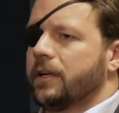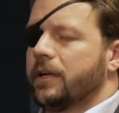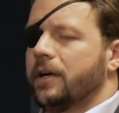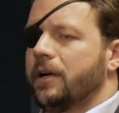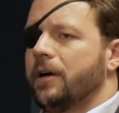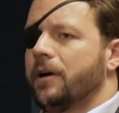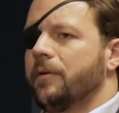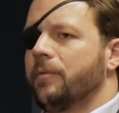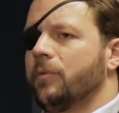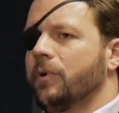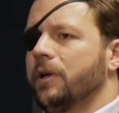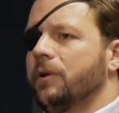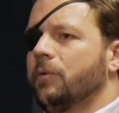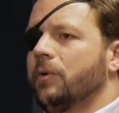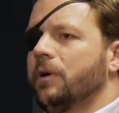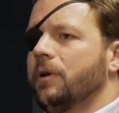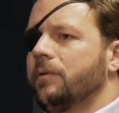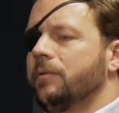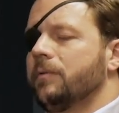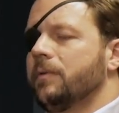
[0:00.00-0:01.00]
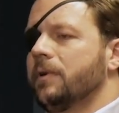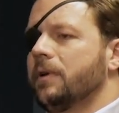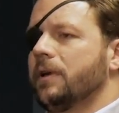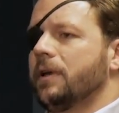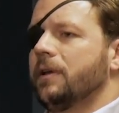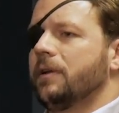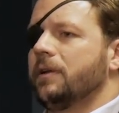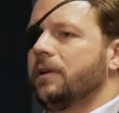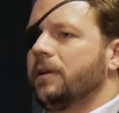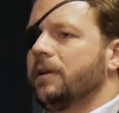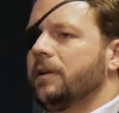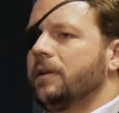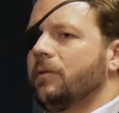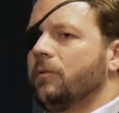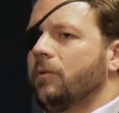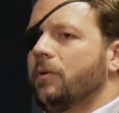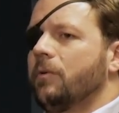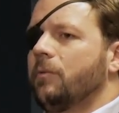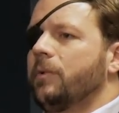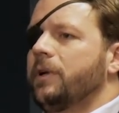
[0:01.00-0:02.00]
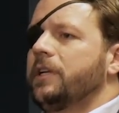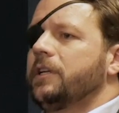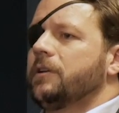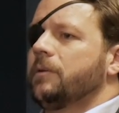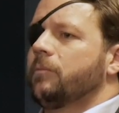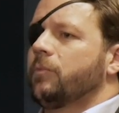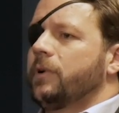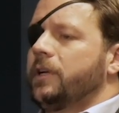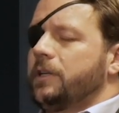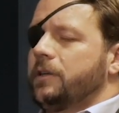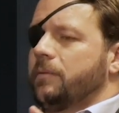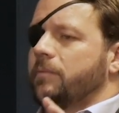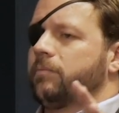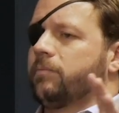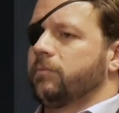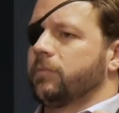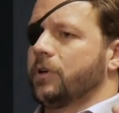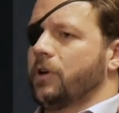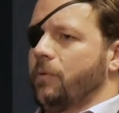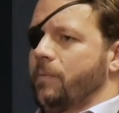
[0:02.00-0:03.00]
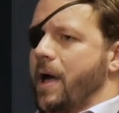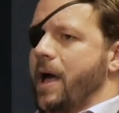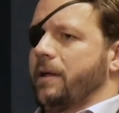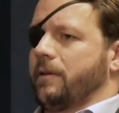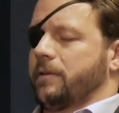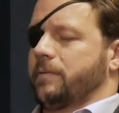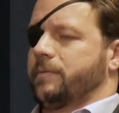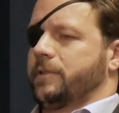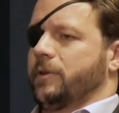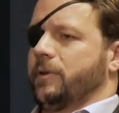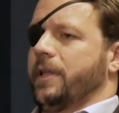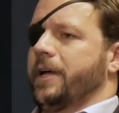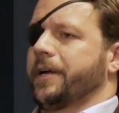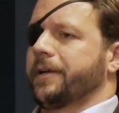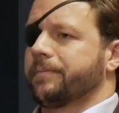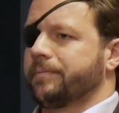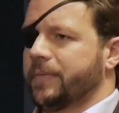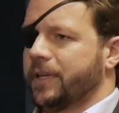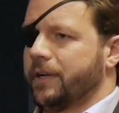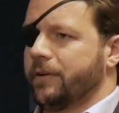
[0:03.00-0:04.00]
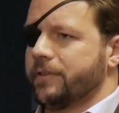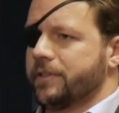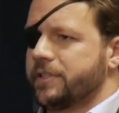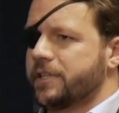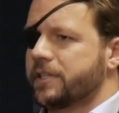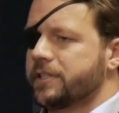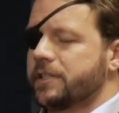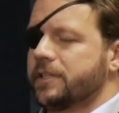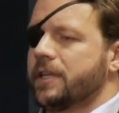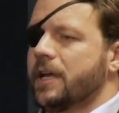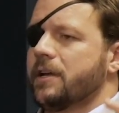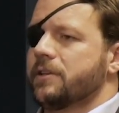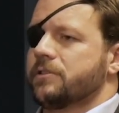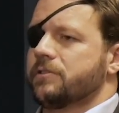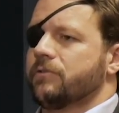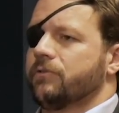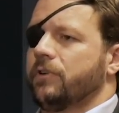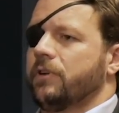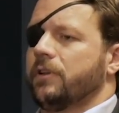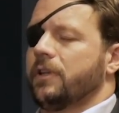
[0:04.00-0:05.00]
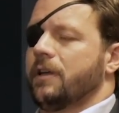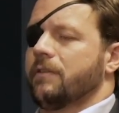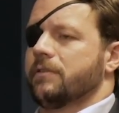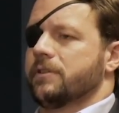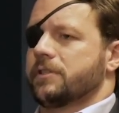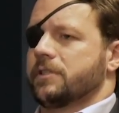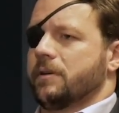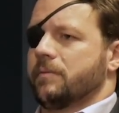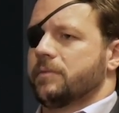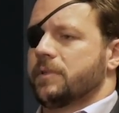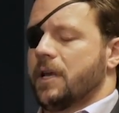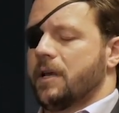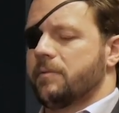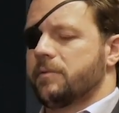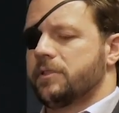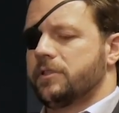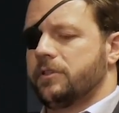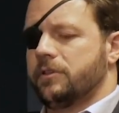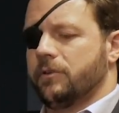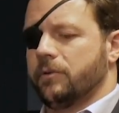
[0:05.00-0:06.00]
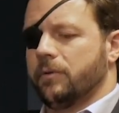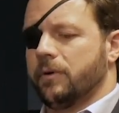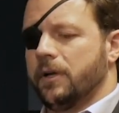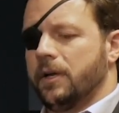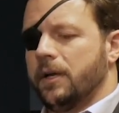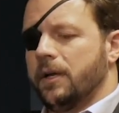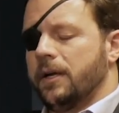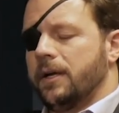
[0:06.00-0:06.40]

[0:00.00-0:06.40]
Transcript: And we need to go back to, like, the 60,000 foot level sometimes too.